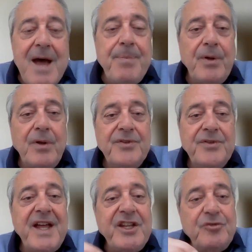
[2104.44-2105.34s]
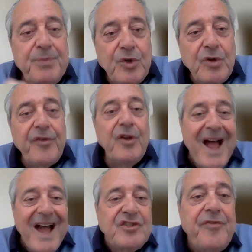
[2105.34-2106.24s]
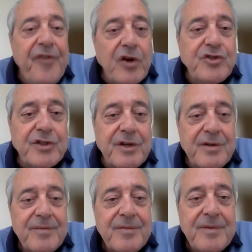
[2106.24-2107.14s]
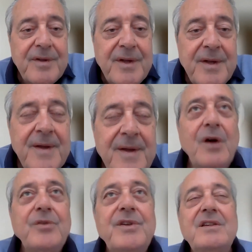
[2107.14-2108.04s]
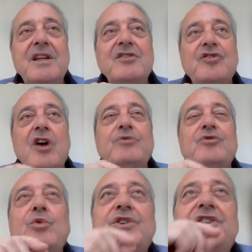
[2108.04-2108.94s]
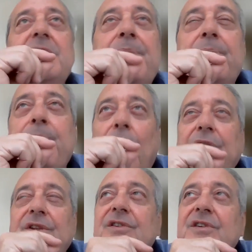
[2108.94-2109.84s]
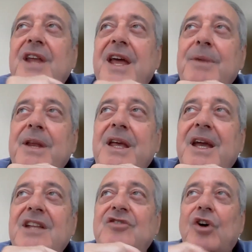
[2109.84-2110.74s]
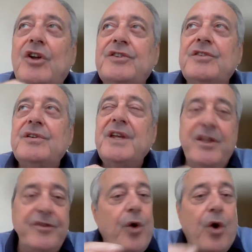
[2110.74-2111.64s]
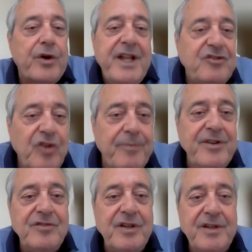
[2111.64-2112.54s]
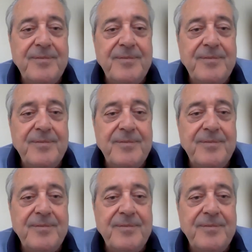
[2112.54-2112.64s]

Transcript: apple that is beautiful has a function. Now, this comes to a deep point, namely, it's not either or, that's obvious.